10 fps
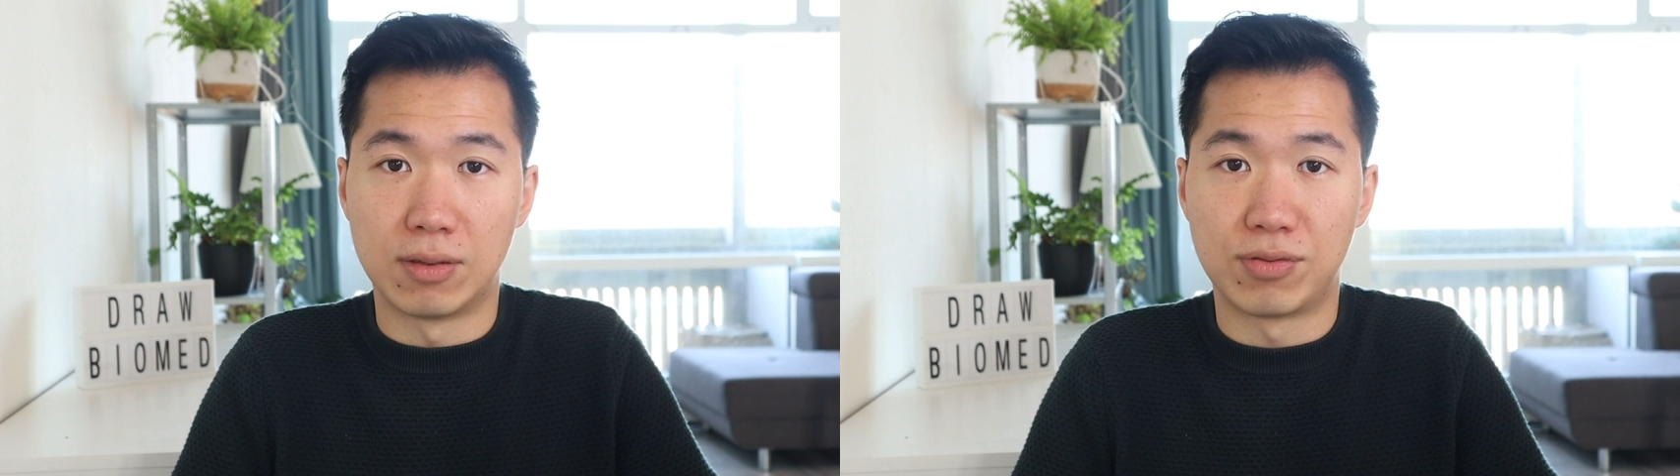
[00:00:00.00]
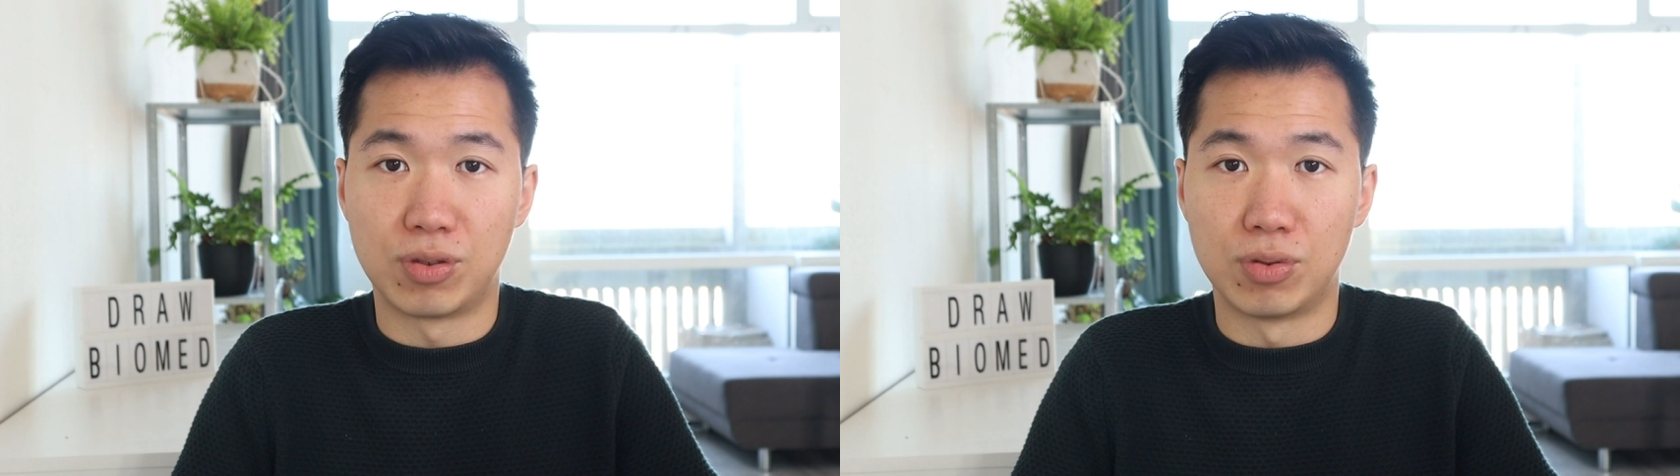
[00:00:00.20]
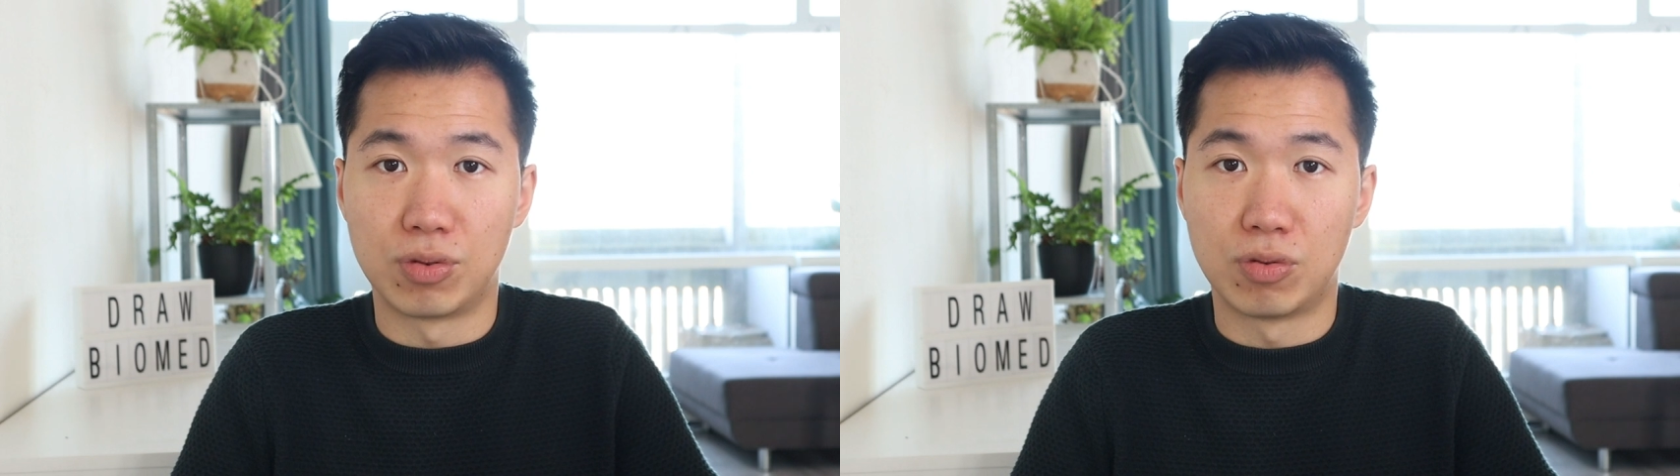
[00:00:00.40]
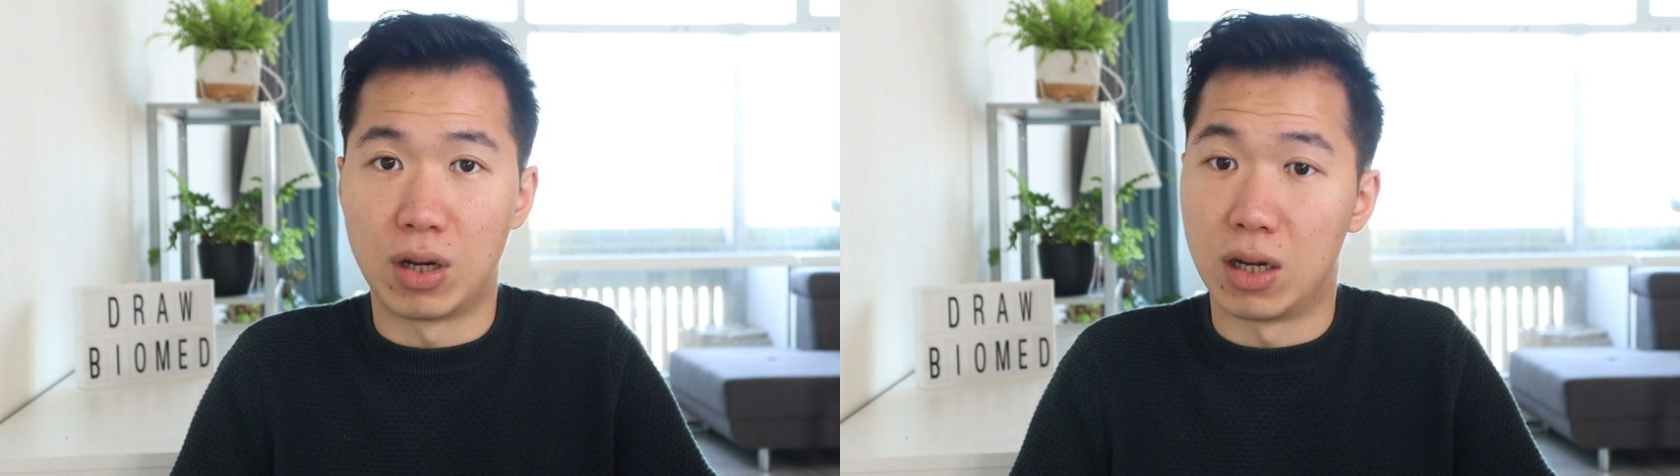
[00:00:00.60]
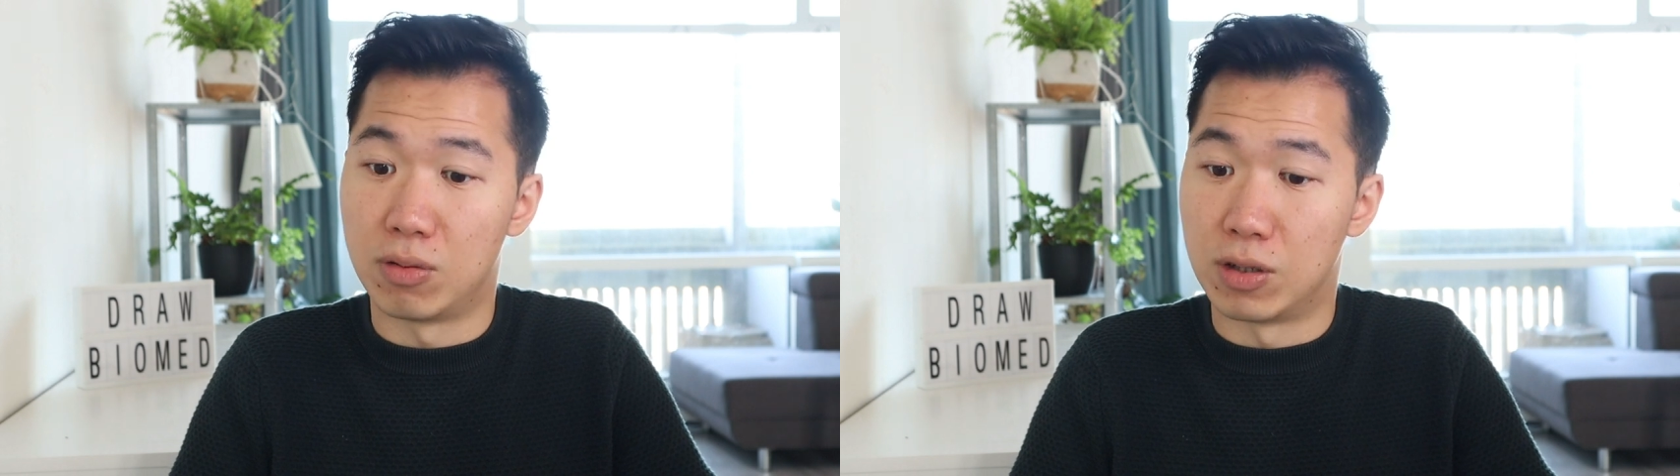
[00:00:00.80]
if you
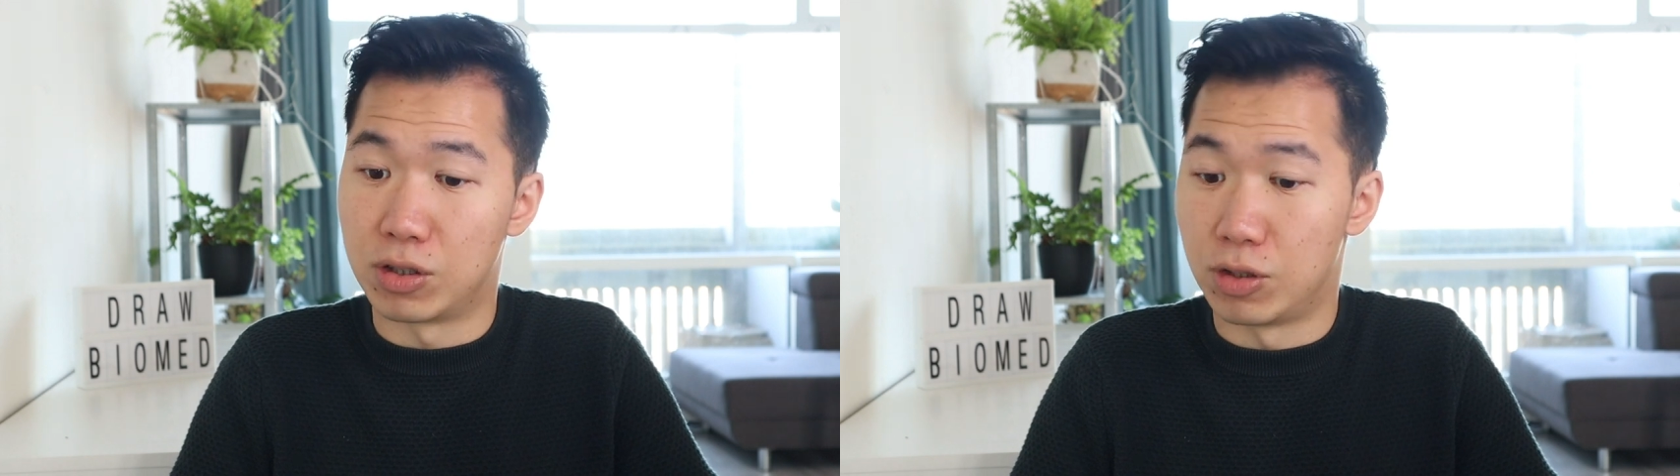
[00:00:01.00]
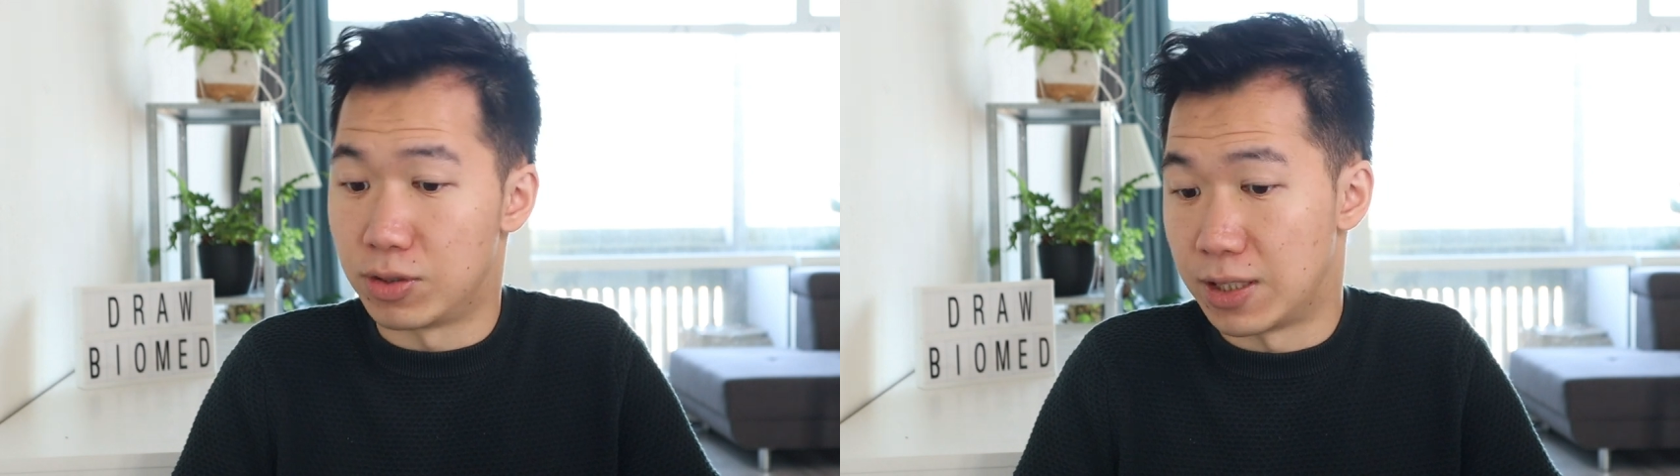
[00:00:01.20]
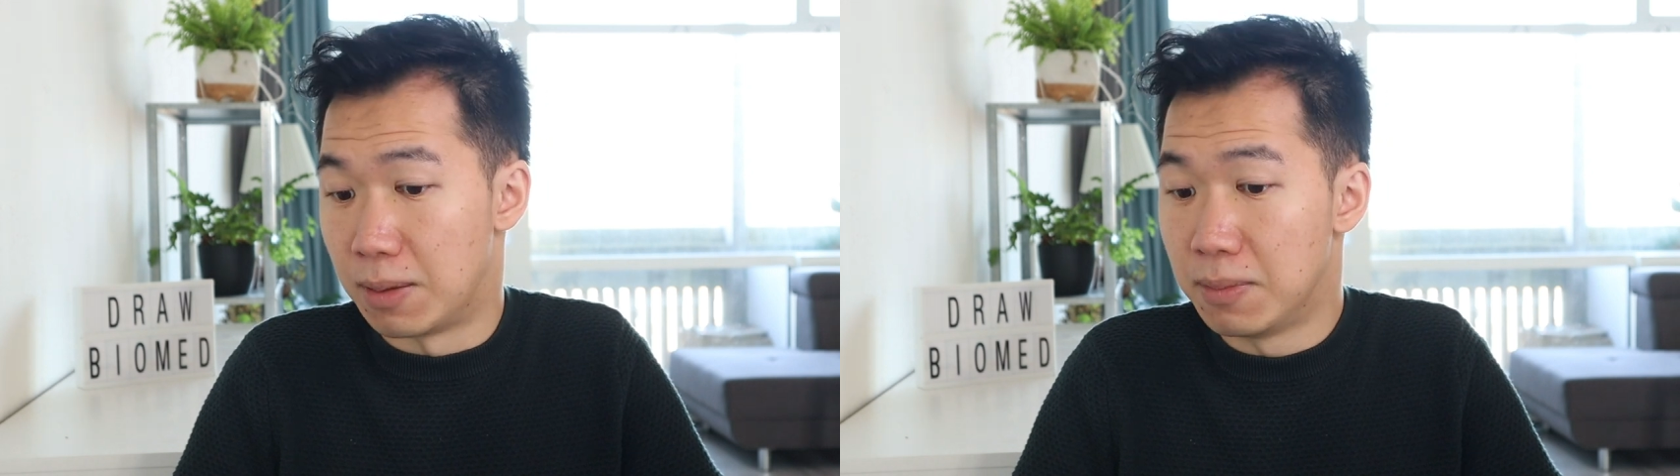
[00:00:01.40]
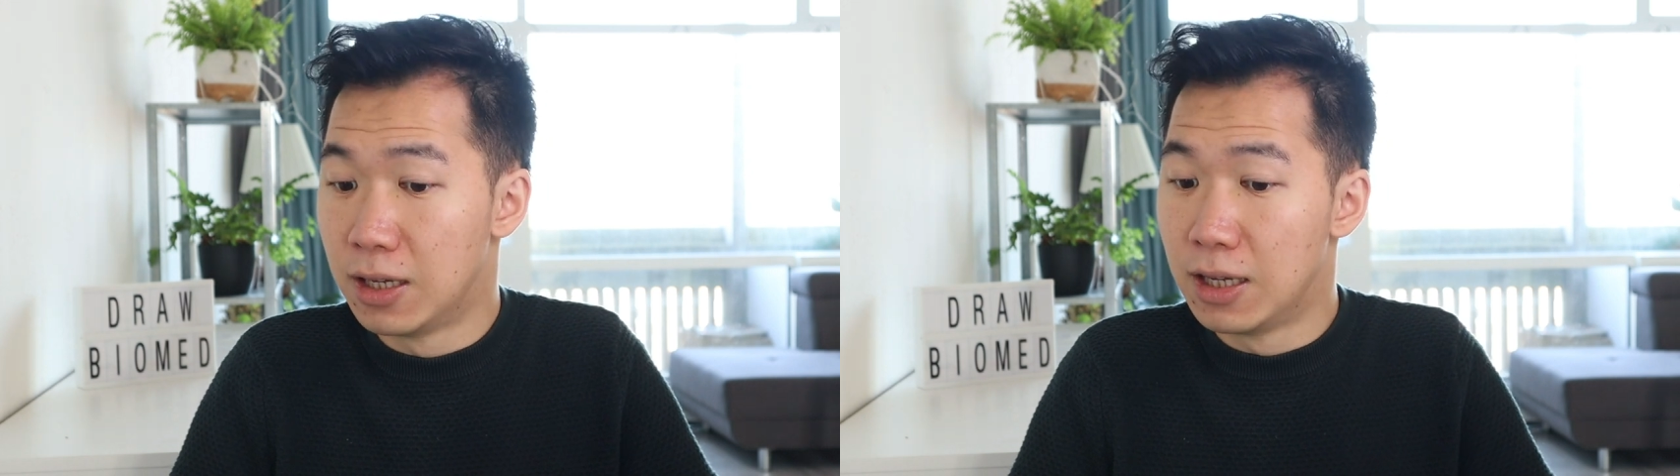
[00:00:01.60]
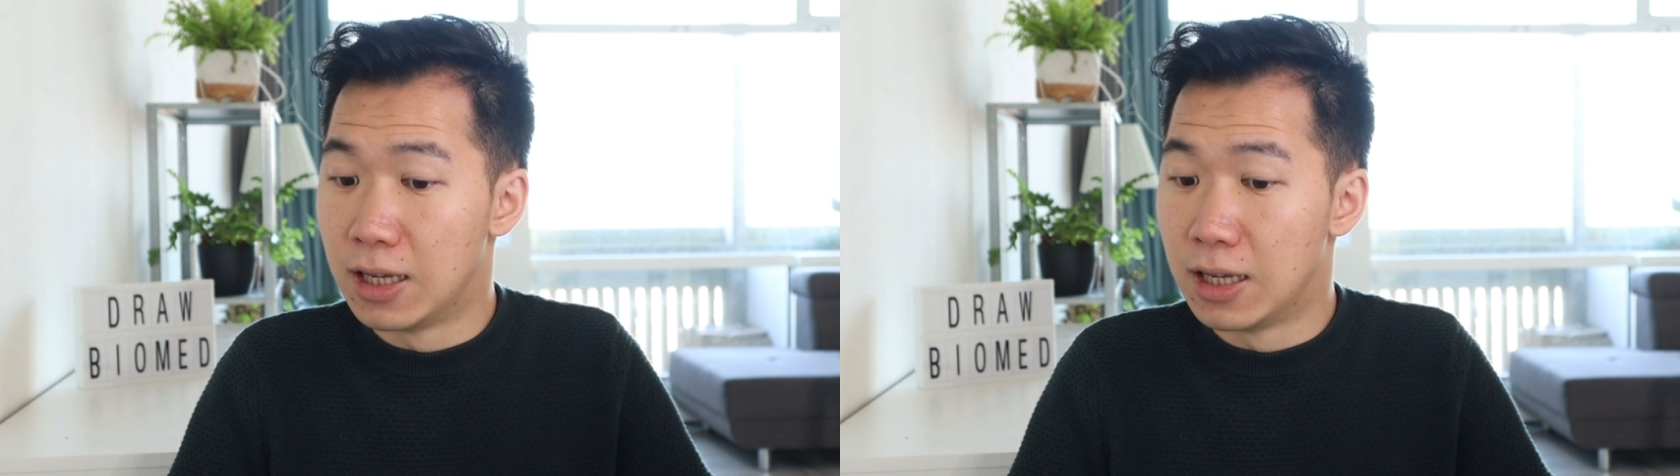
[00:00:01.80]
want to use them.